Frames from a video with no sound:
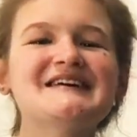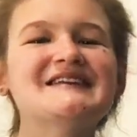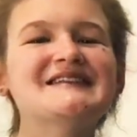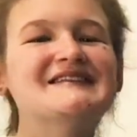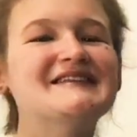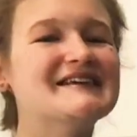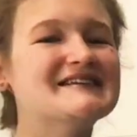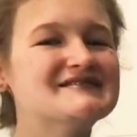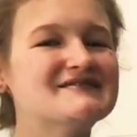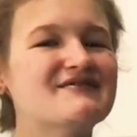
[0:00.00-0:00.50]

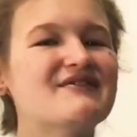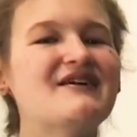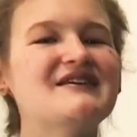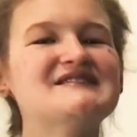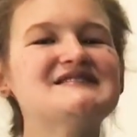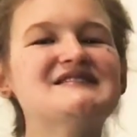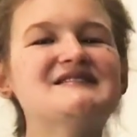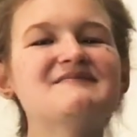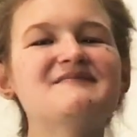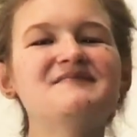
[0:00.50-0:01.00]
Thanks for
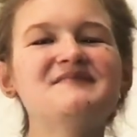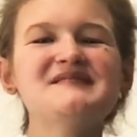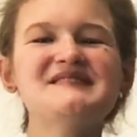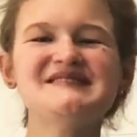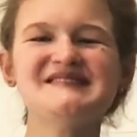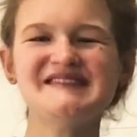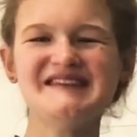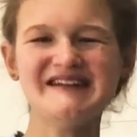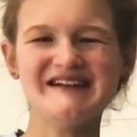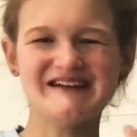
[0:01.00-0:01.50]
watching.
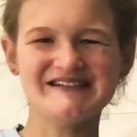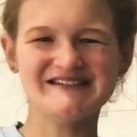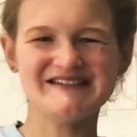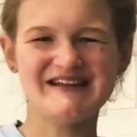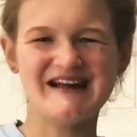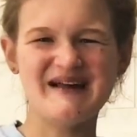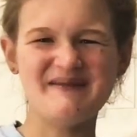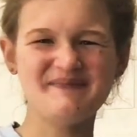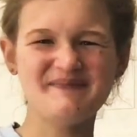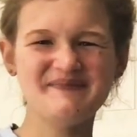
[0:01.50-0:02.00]
See you next
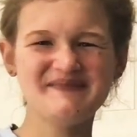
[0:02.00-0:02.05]
time.